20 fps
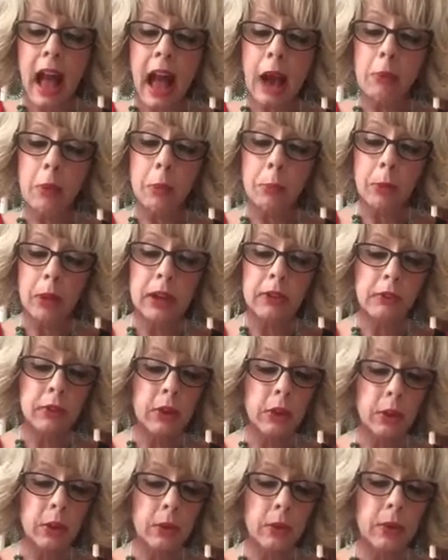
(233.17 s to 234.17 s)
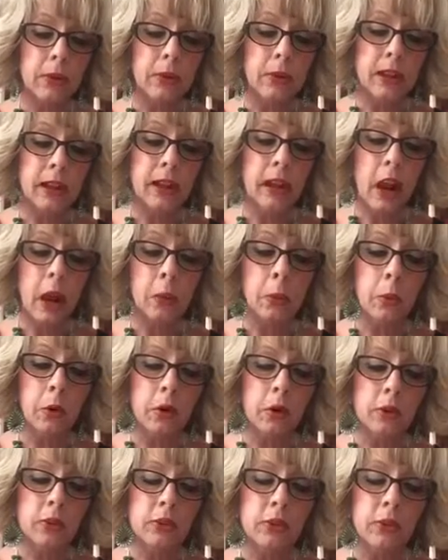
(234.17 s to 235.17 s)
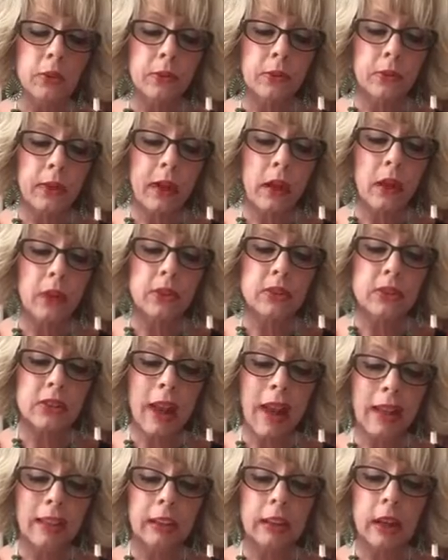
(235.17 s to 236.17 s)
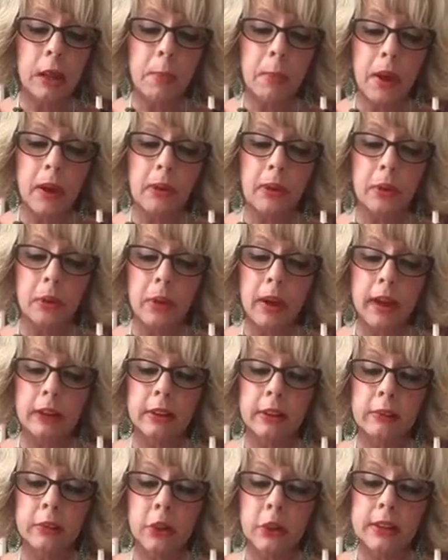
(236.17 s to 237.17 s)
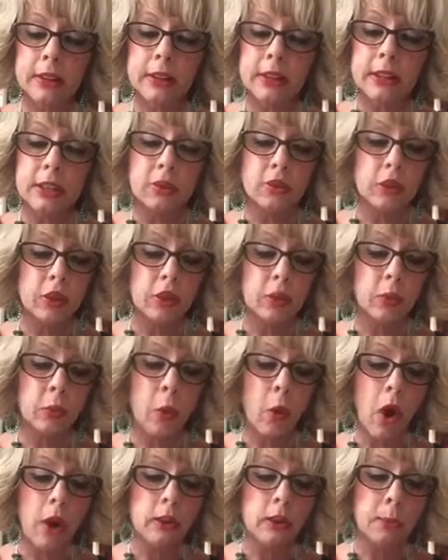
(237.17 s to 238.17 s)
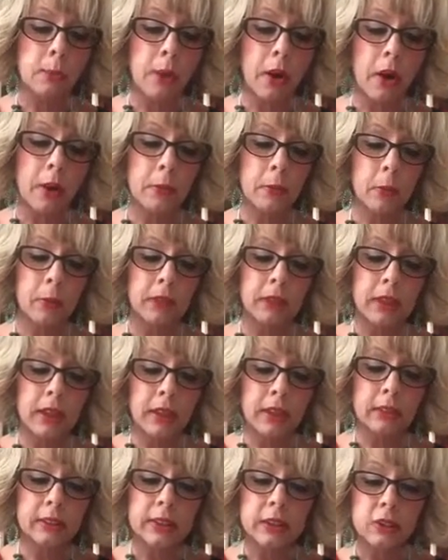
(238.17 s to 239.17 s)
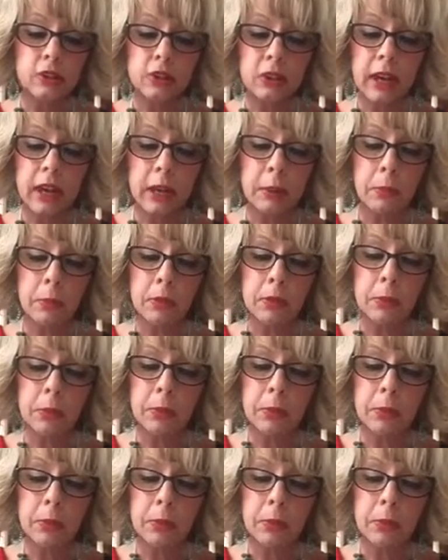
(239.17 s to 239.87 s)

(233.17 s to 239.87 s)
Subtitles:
will pray for you, then our words fell silent upon the ground of good intentions, walked upon with guilt and shame when the